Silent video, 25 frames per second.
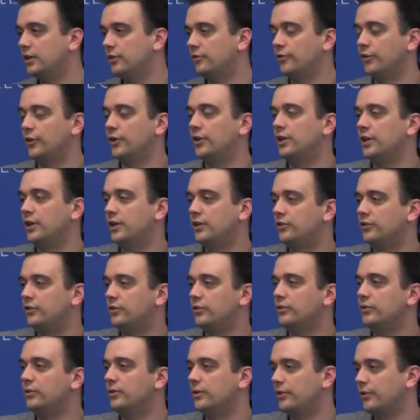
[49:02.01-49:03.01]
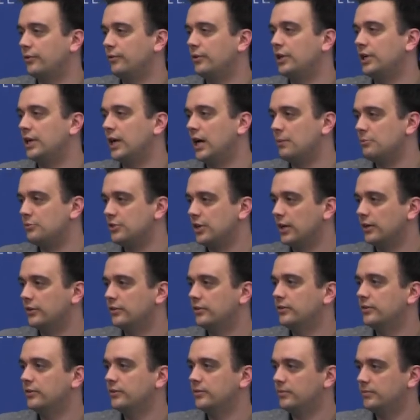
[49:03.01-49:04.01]
convert it into a 3D object.
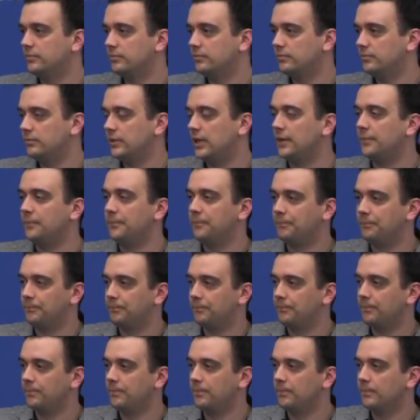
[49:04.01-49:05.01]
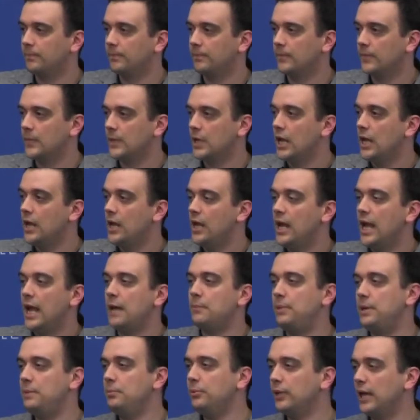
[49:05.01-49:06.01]
Yeah.
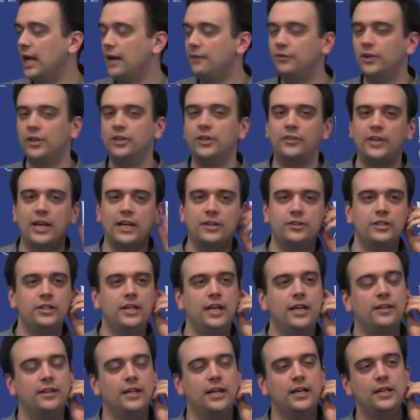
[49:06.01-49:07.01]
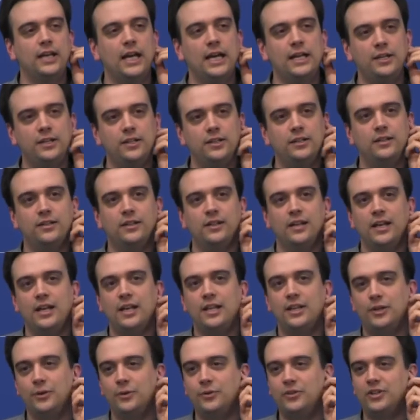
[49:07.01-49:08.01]
And people have done this. Actually, yeah,
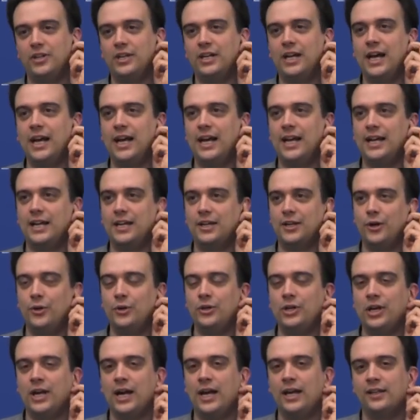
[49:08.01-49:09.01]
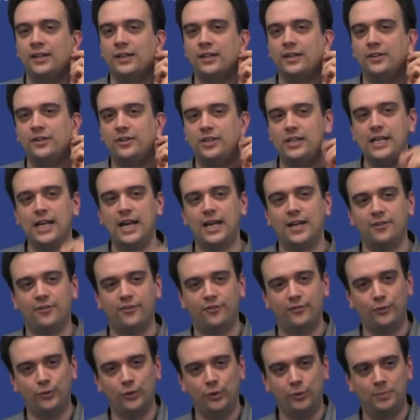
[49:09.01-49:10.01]
there was a guy at Coney Island, he had
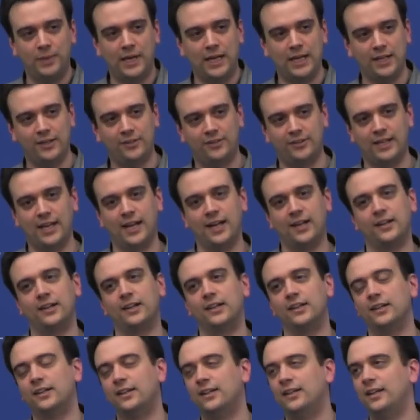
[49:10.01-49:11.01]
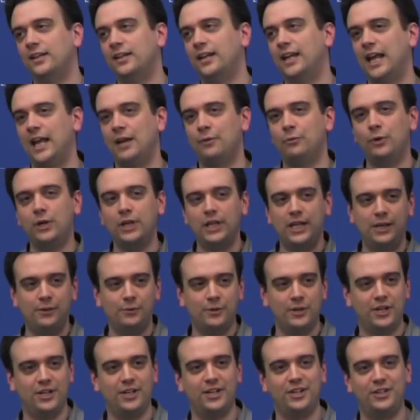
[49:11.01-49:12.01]
a full body scanner. And what he
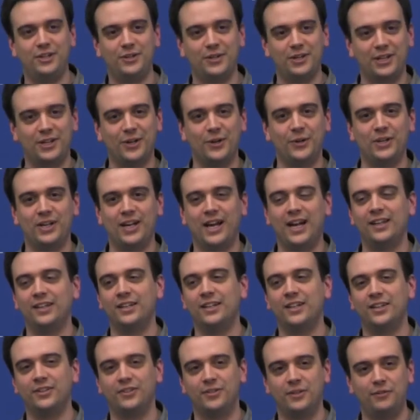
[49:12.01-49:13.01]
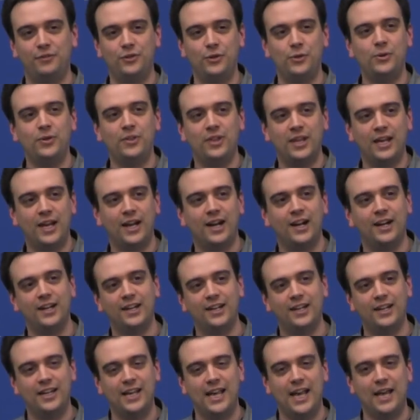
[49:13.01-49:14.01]
wanted to do at Coney Island is, if you were
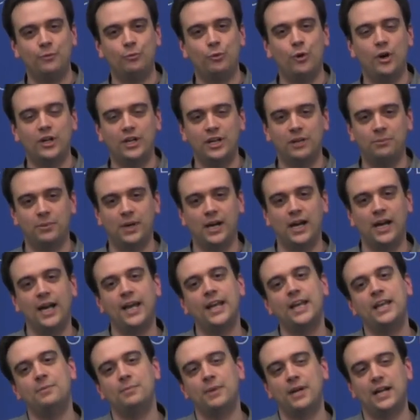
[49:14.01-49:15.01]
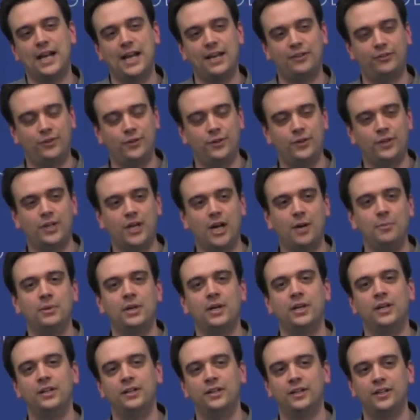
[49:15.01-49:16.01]
there and walking by, he might ask you to come
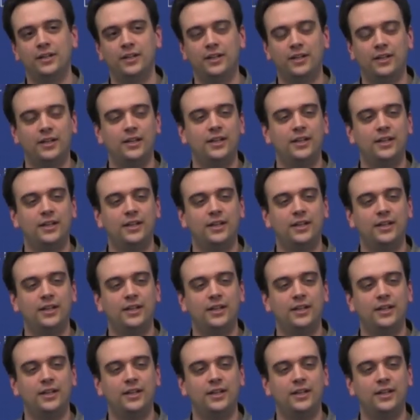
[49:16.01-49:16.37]
in